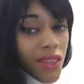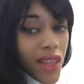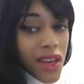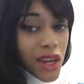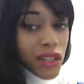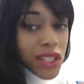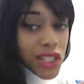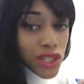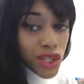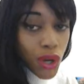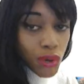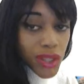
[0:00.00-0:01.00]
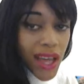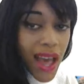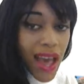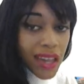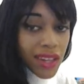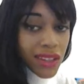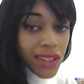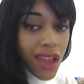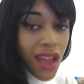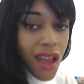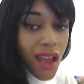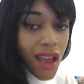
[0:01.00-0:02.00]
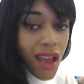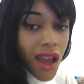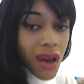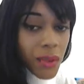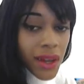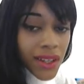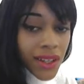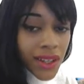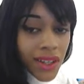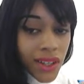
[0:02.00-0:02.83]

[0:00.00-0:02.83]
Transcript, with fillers: that I need your guiding help.